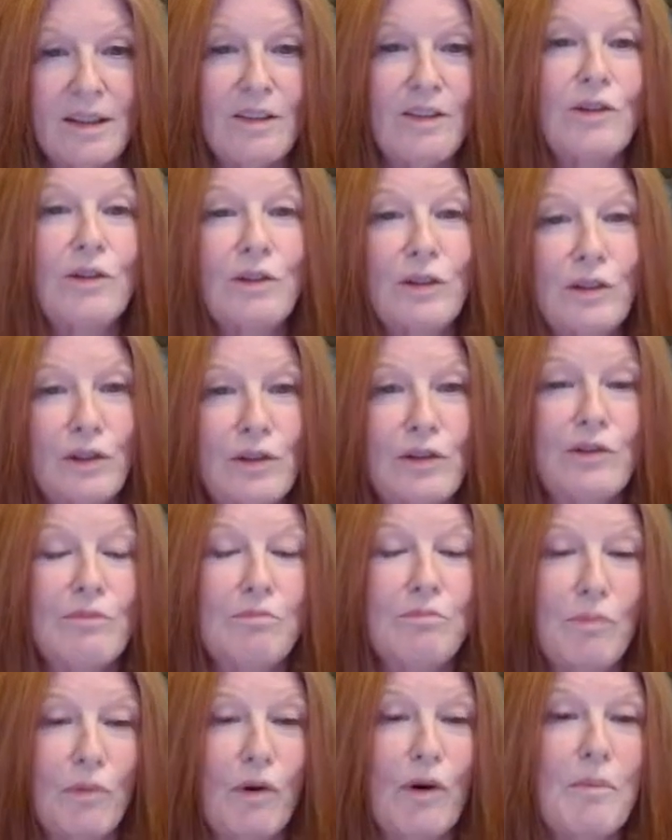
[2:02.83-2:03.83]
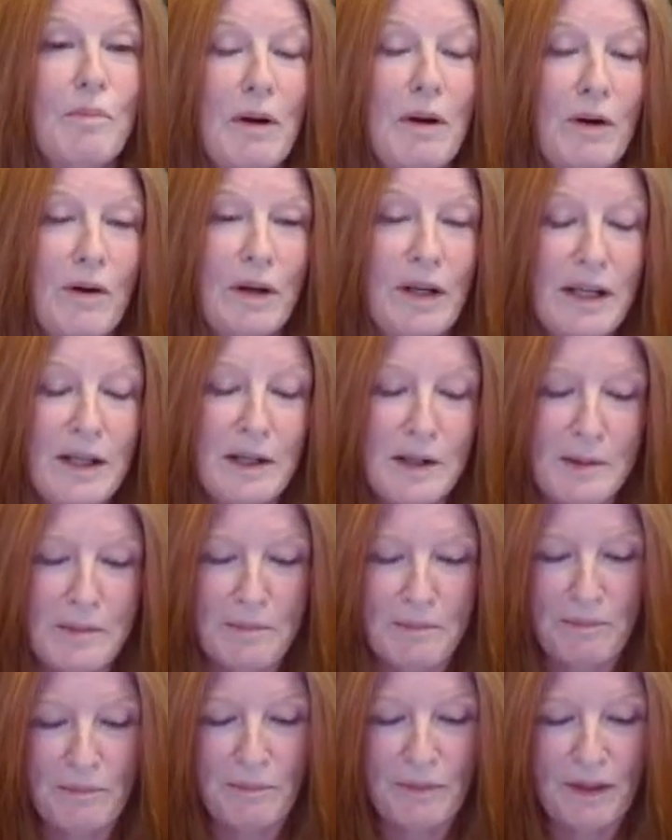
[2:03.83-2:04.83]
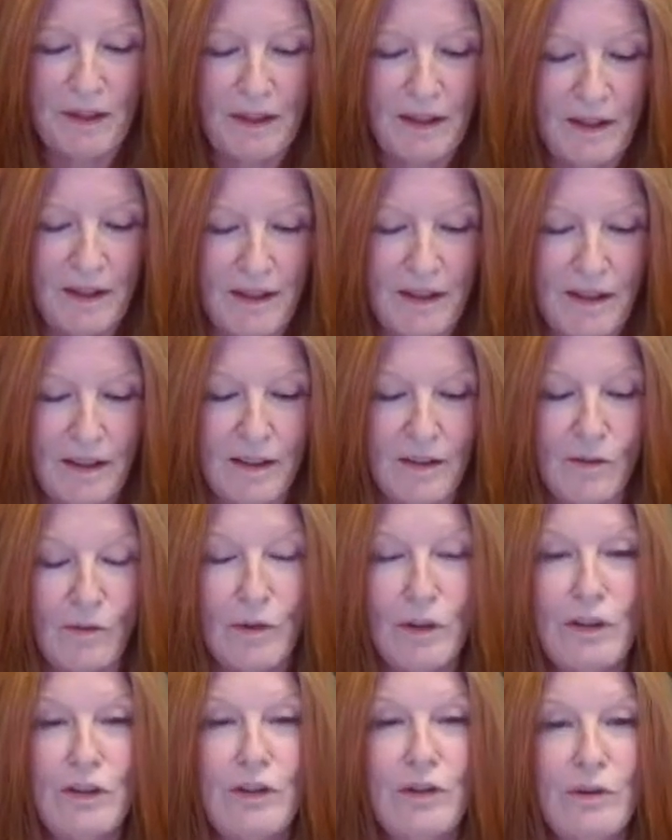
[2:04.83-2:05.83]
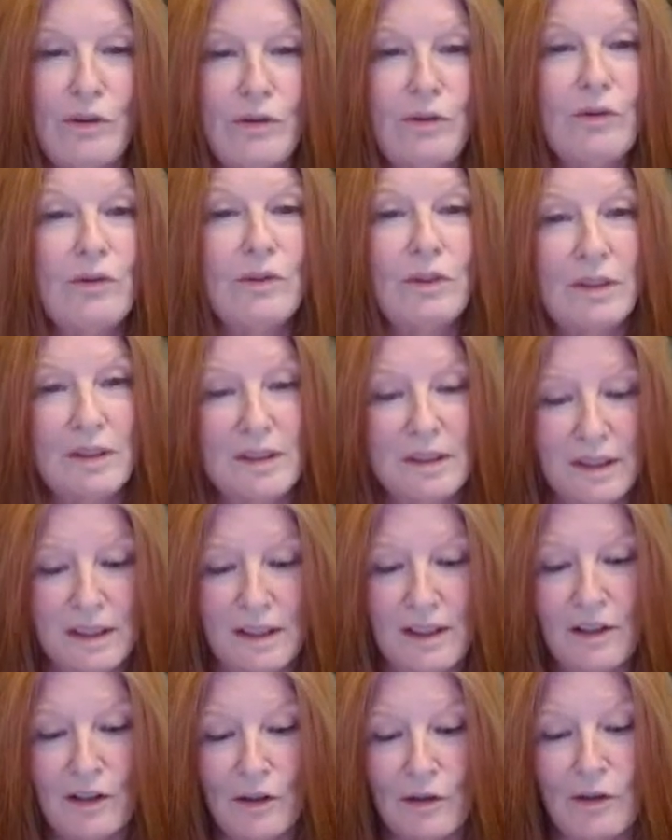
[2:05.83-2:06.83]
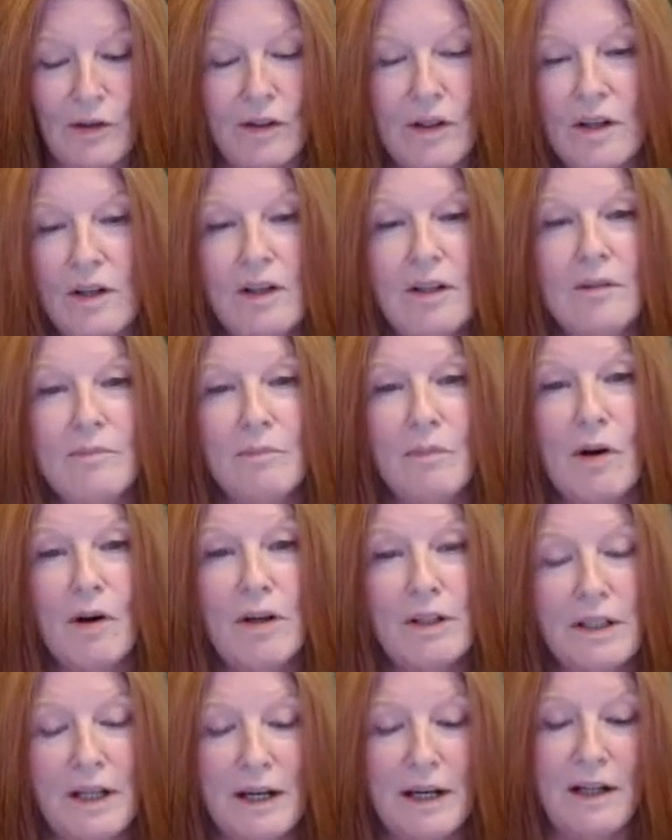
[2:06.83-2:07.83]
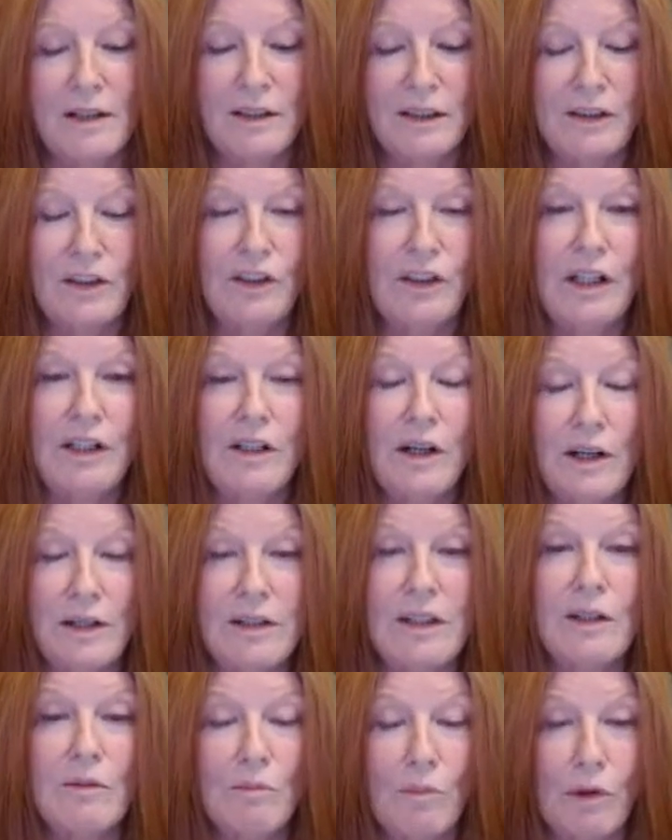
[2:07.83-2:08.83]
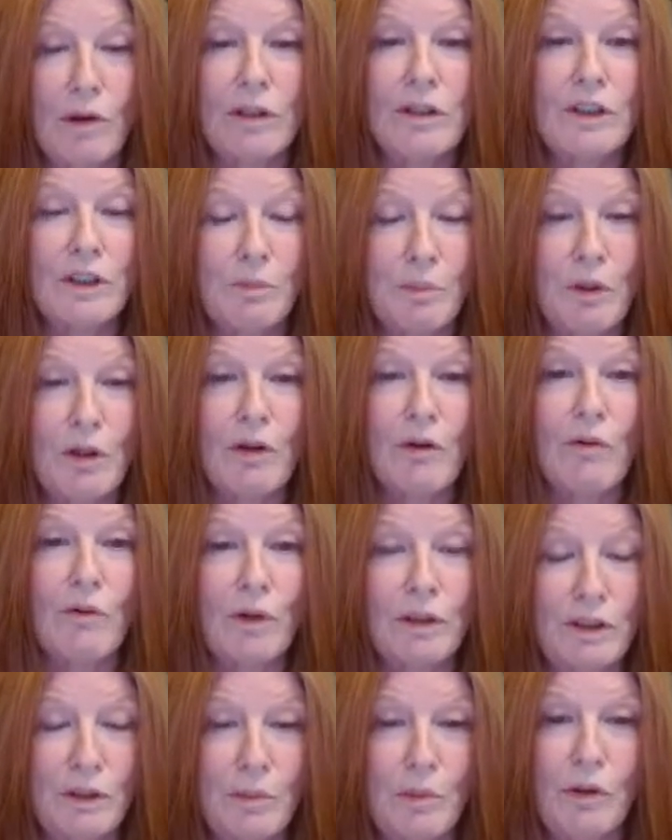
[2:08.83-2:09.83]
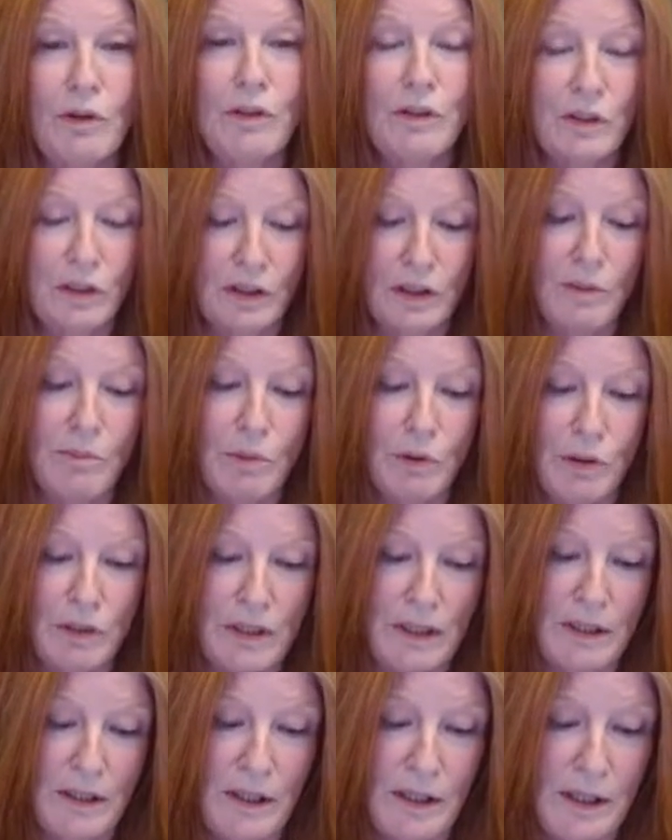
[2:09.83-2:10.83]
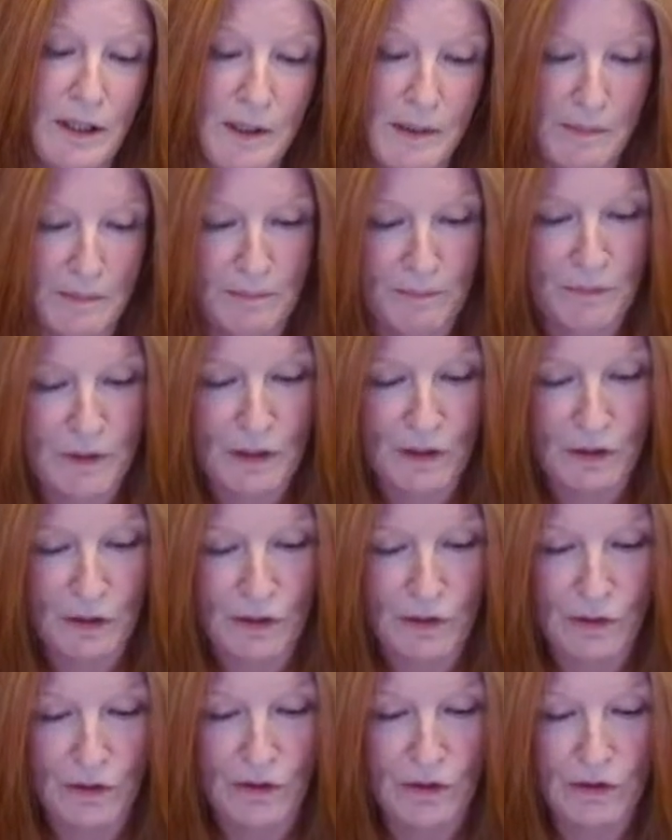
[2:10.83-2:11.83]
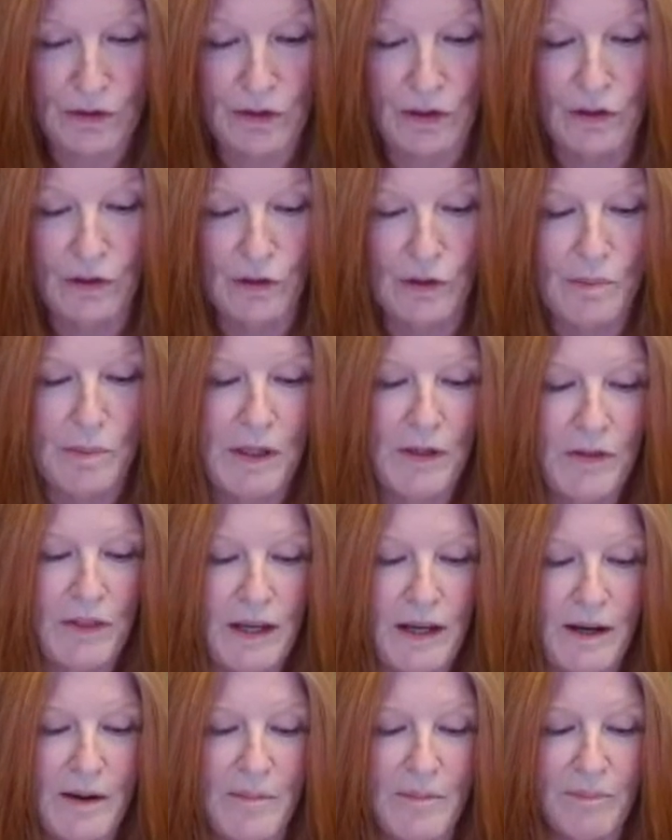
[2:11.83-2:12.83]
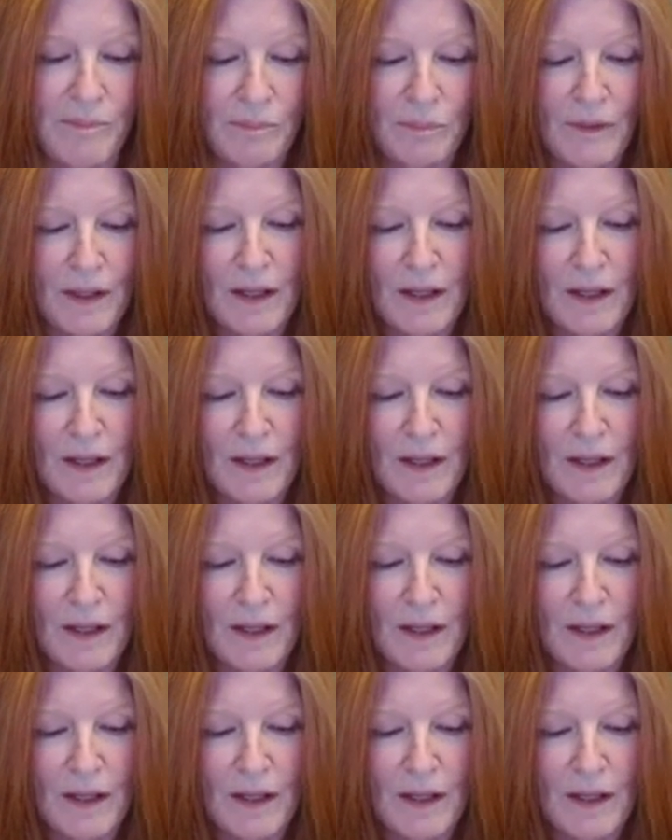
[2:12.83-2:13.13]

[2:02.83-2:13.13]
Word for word: and you'll learn more about him when you hear um, on Ali's channel. I think Mark Spirit Whisper is going to present him, so you'll learn about that.